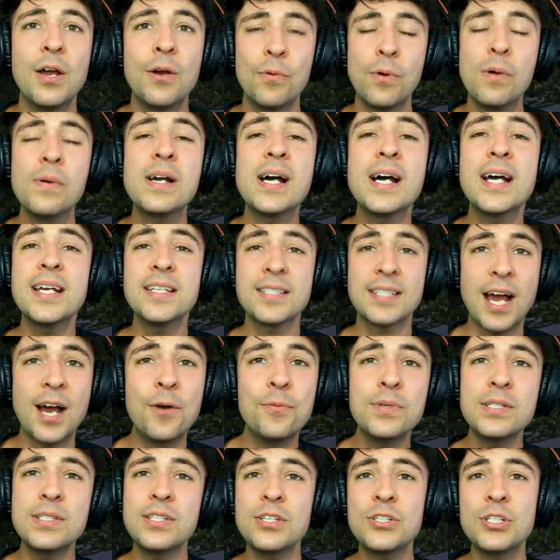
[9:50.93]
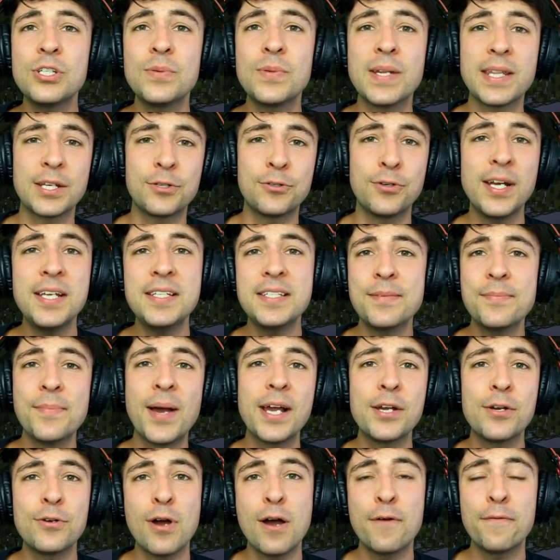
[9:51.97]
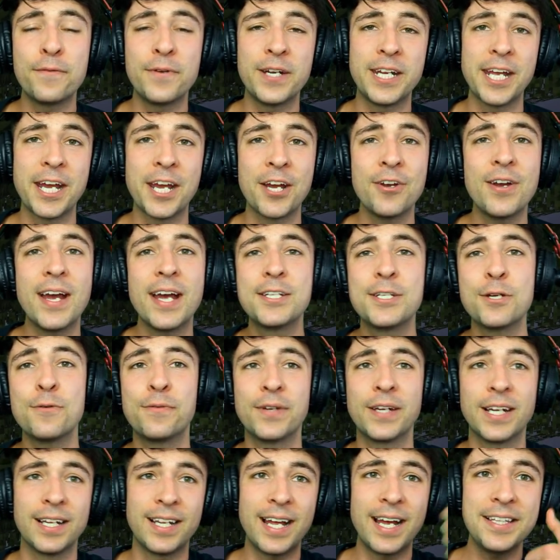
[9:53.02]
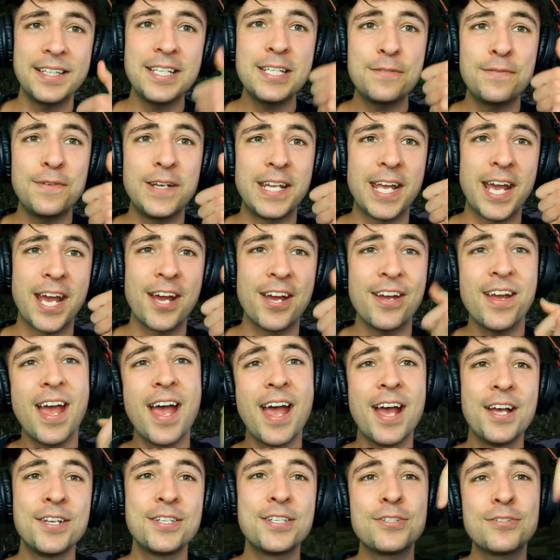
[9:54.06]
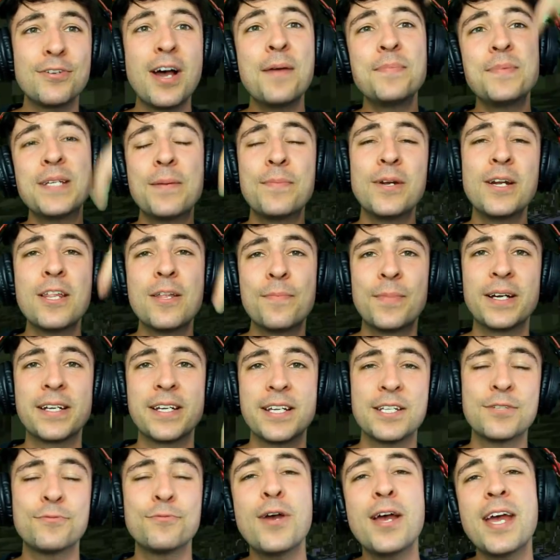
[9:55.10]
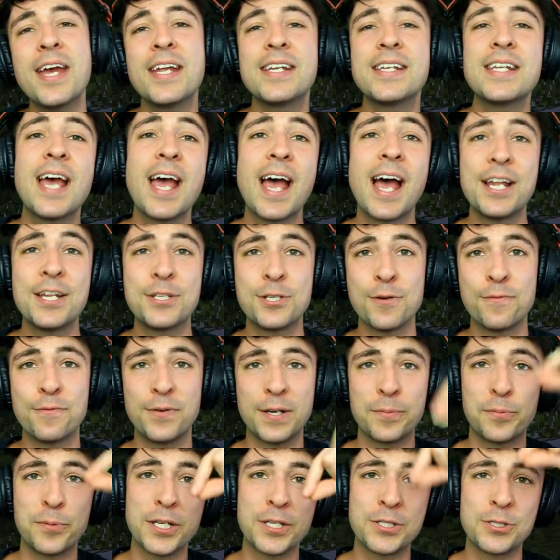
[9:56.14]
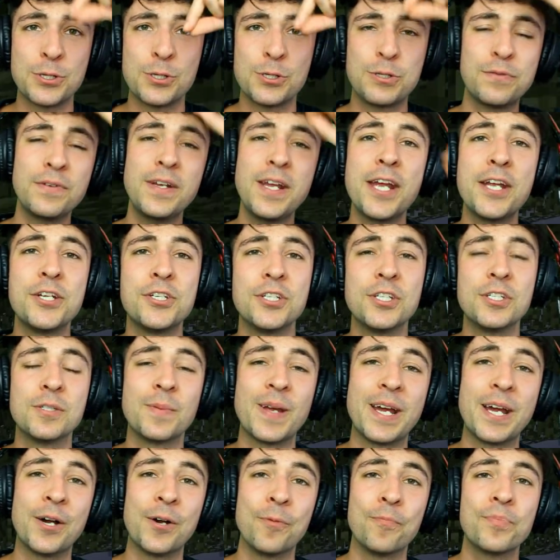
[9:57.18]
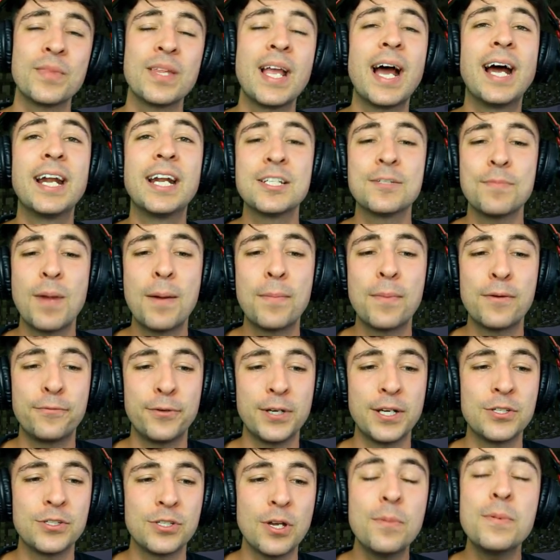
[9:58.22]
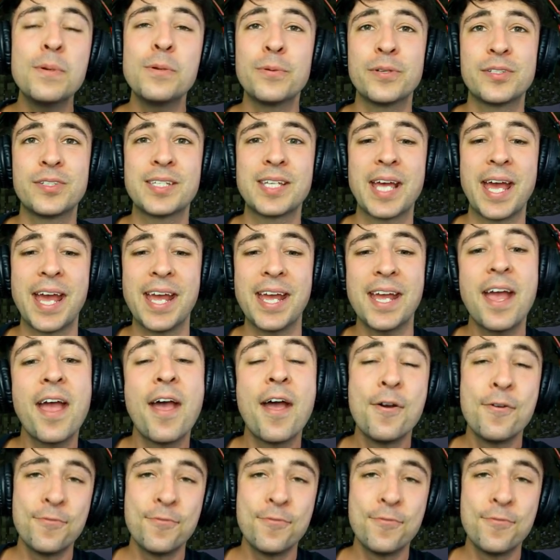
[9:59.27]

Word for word: Well guys, I will see you soon at the crazy Minecraft video, and don't forget to like this video, subscribe down below the button is red, and don't forget to press the notifications bell. And as Mark my friendly zombie would say,